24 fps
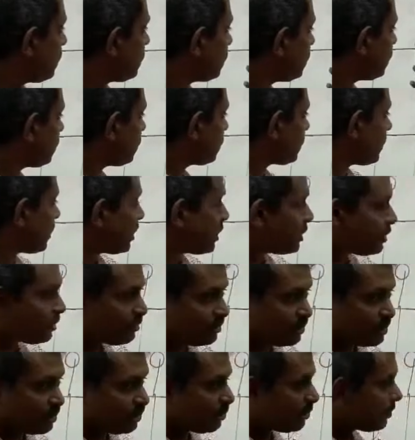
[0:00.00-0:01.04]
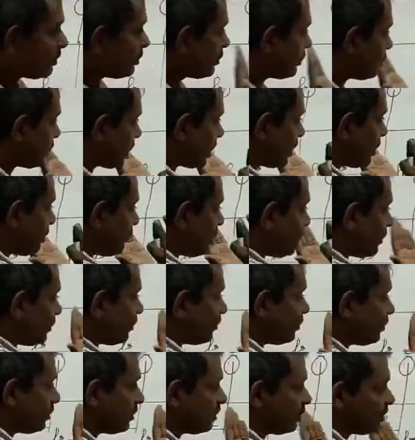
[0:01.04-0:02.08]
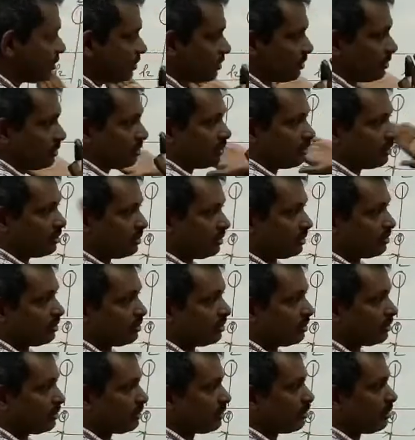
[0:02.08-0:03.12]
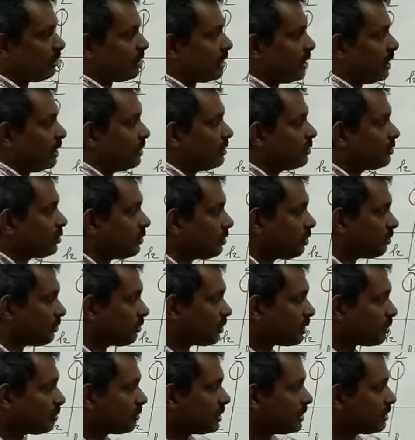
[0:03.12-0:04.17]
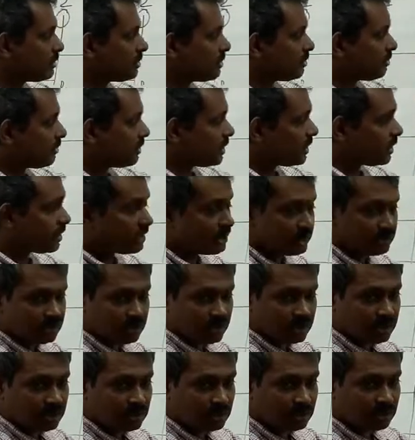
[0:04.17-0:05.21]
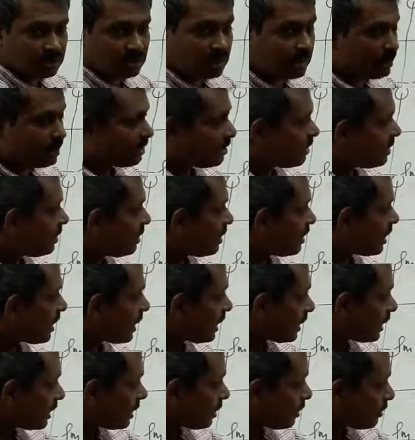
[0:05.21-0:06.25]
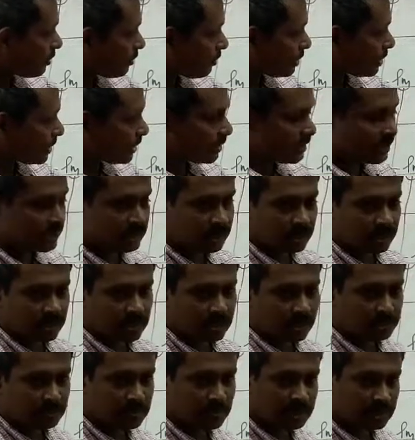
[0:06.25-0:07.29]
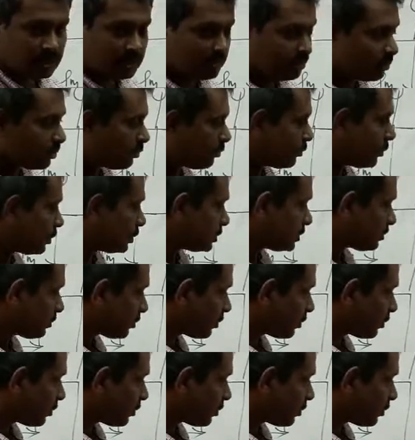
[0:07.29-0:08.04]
this is the end view, side view. Okay, so from this we can easily draw the angular orientation and complete the force